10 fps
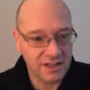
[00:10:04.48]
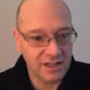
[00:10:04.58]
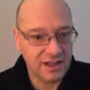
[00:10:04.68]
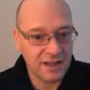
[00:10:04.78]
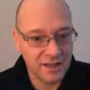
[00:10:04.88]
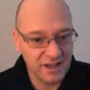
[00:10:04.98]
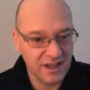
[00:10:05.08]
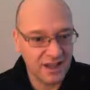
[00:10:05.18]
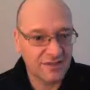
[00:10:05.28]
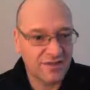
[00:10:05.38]
in
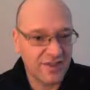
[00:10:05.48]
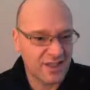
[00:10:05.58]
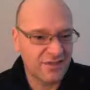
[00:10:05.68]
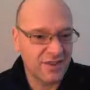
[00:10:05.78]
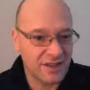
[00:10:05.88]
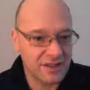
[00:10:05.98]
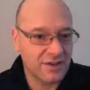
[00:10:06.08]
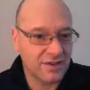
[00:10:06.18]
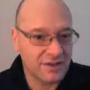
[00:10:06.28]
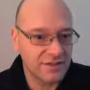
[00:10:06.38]
the effectively the
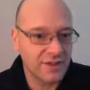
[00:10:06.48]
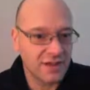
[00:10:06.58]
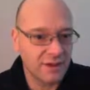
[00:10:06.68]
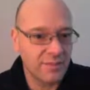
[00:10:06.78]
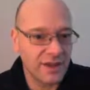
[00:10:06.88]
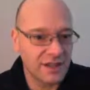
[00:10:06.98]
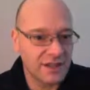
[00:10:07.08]
size of the company,